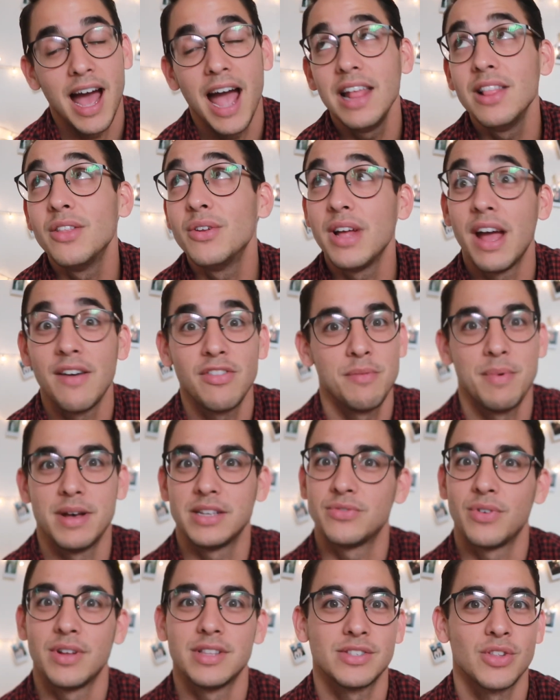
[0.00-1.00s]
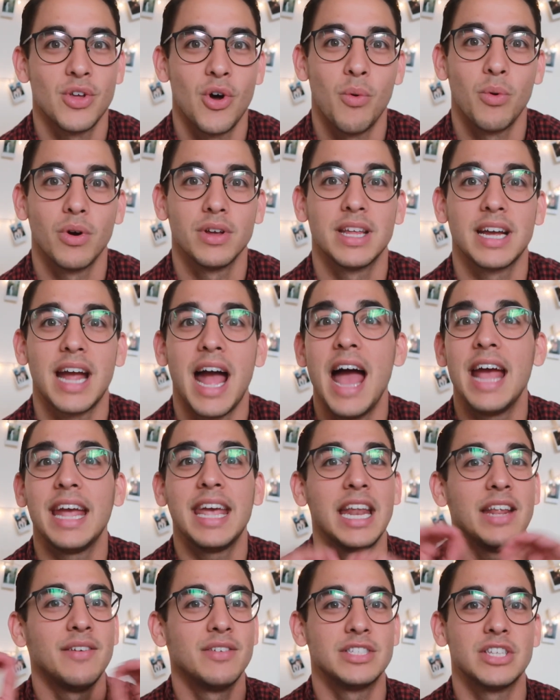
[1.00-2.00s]
I literally have the best friends in the whole world. Like I
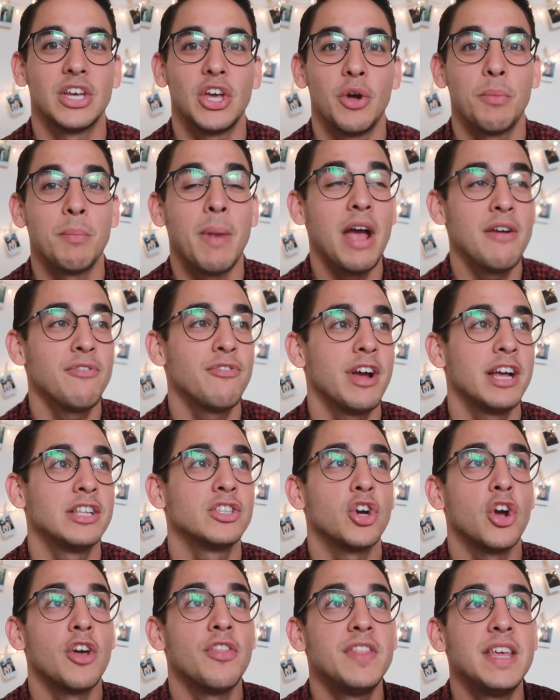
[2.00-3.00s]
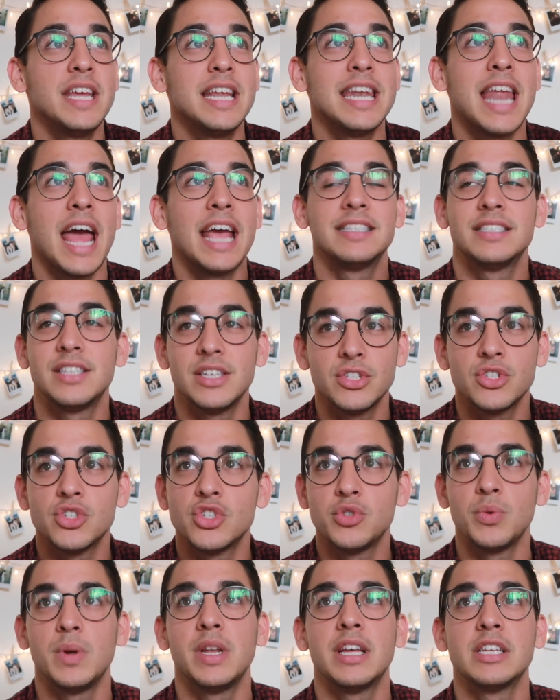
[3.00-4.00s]
can't even tell you. My friends are the
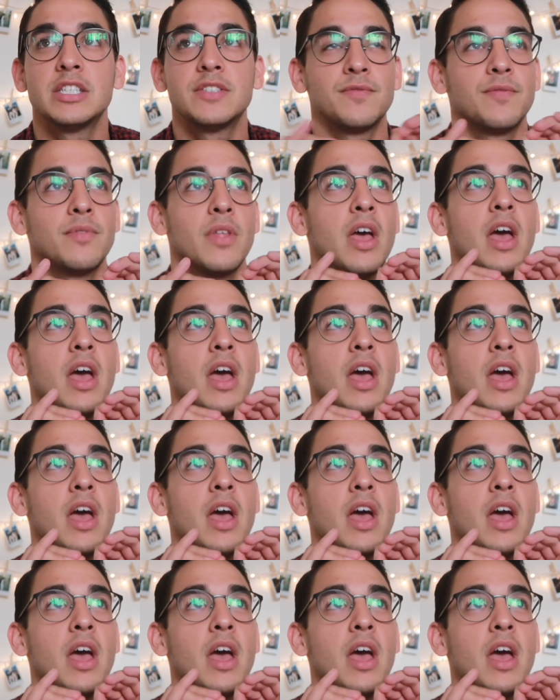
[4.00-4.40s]
nicest, sweetest,